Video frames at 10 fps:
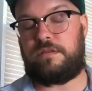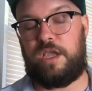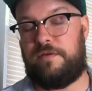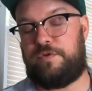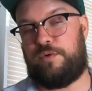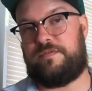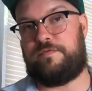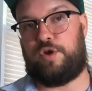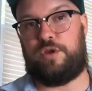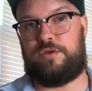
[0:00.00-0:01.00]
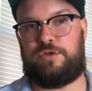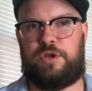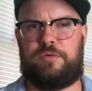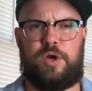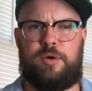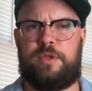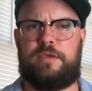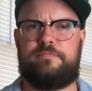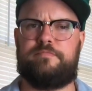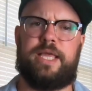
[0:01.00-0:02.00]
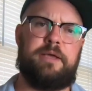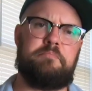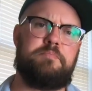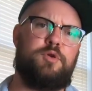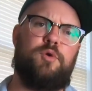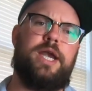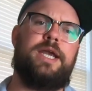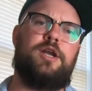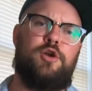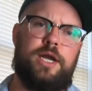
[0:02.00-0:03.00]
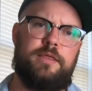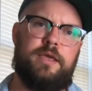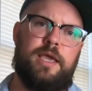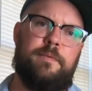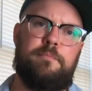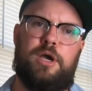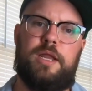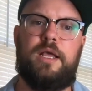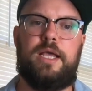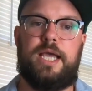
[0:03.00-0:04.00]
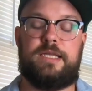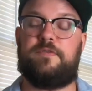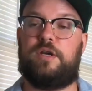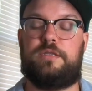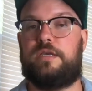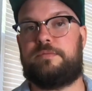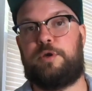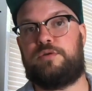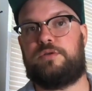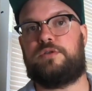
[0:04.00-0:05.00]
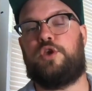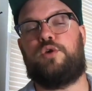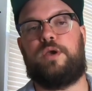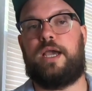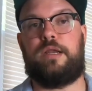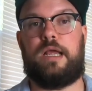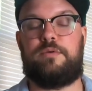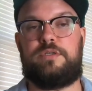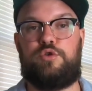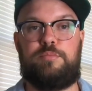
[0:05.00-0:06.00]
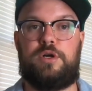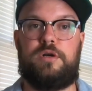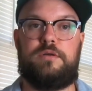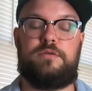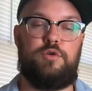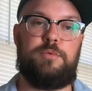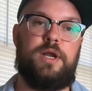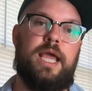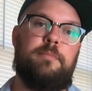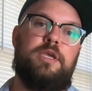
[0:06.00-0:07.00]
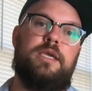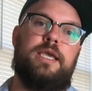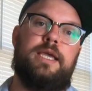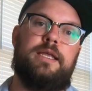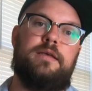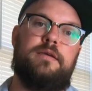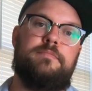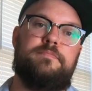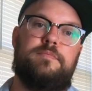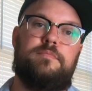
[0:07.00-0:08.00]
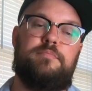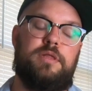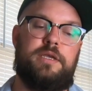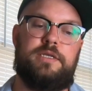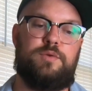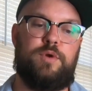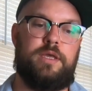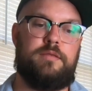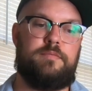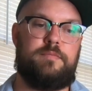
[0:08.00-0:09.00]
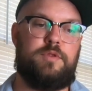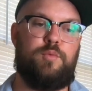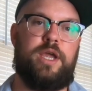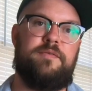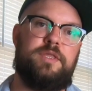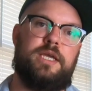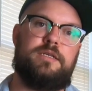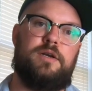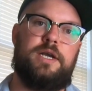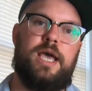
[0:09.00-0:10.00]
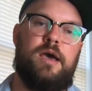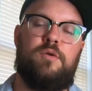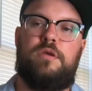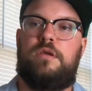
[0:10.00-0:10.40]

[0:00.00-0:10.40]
A few of the photos, aren't really that great or anything, but as far as the exposures go, I was super, super happy and pleased with the way everything turned out.